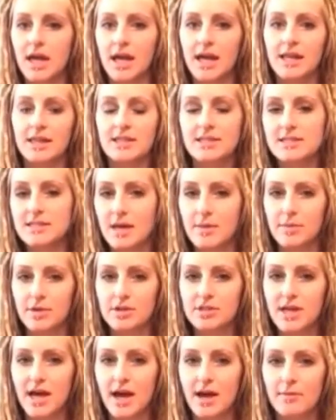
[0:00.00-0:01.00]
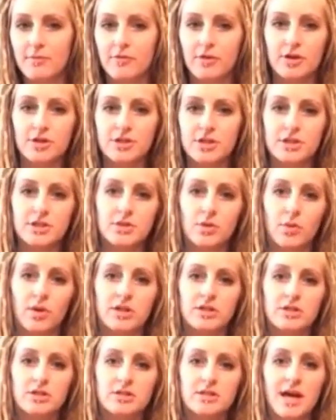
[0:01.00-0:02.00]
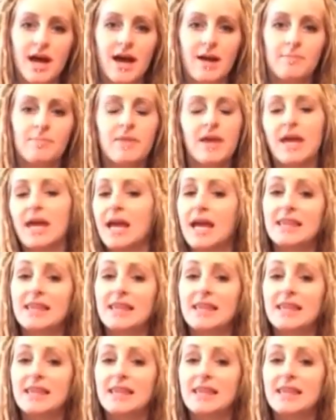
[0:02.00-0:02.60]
in the summertime versus the wintertime,